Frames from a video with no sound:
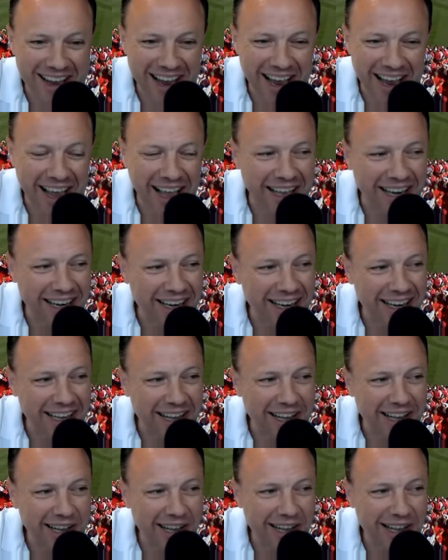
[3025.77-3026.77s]
And
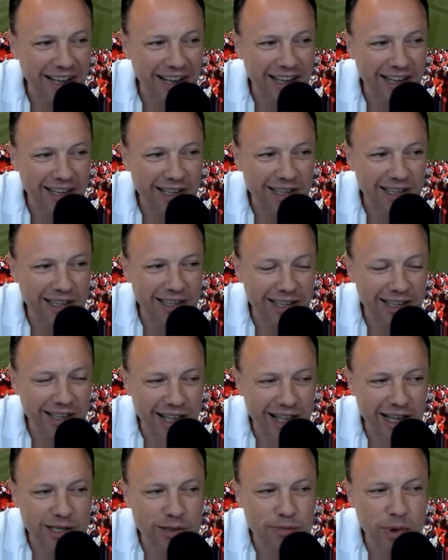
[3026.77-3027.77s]

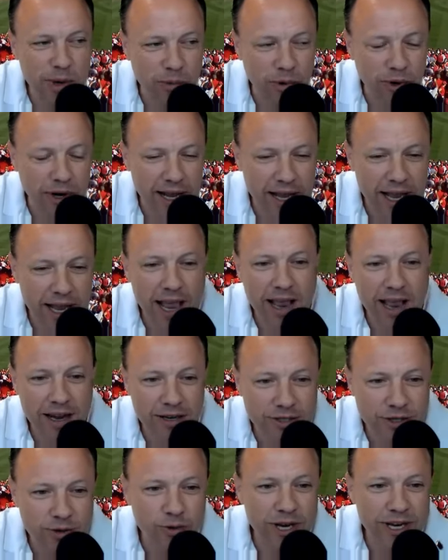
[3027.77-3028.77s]
as people would, hey,
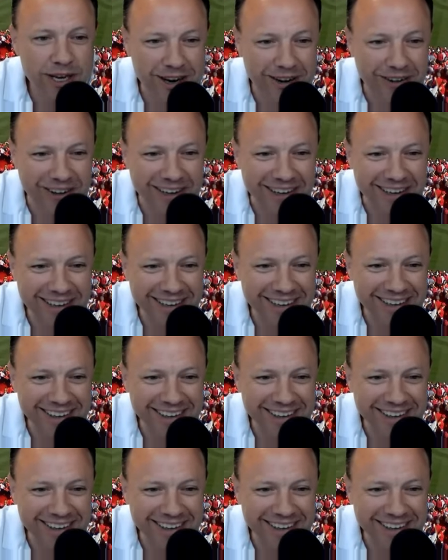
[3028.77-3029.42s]
how's your week going?